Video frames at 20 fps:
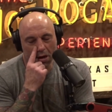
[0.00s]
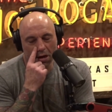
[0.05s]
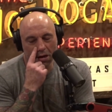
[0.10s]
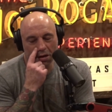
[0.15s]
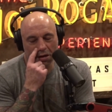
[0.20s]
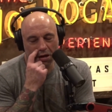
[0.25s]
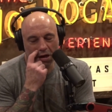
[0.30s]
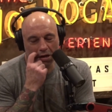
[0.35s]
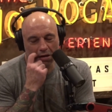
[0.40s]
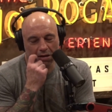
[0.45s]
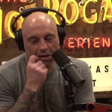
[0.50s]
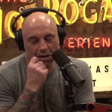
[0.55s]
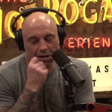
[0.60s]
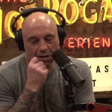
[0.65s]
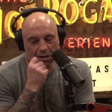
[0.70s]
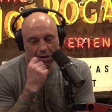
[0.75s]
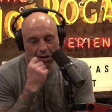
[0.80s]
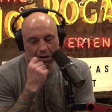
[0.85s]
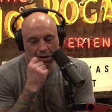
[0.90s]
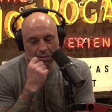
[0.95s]
And I
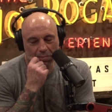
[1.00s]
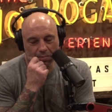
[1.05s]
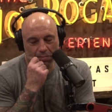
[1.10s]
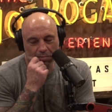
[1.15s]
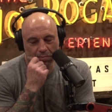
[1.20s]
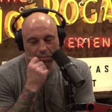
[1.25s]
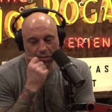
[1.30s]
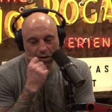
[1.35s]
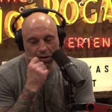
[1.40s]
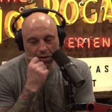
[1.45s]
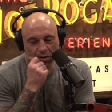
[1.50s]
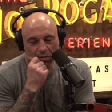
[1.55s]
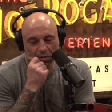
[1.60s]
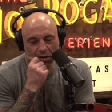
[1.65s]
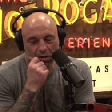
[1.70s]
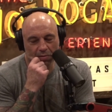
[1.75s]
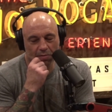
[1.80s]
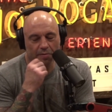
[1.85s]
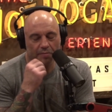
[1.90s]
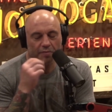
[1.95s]
think,
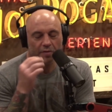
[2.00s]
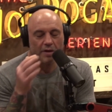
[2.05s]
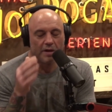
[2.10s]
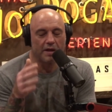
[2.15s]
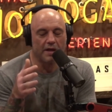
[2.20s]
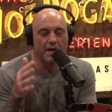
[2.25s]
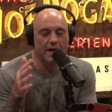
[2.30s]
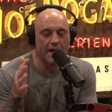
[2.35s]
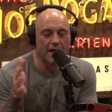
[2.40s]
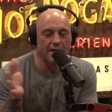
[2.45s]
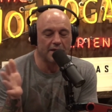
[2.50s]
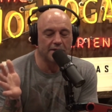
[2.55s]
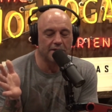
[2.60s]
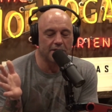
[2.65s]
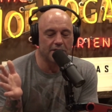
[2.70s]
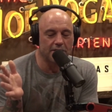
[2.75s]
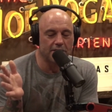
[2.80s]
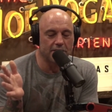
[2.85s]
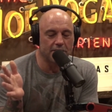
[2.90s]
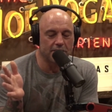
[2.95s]
it really
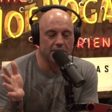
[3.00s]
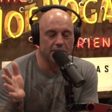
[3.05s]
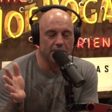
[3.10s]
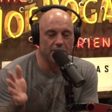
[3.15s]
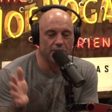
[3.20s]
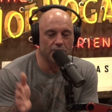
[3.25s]
enhances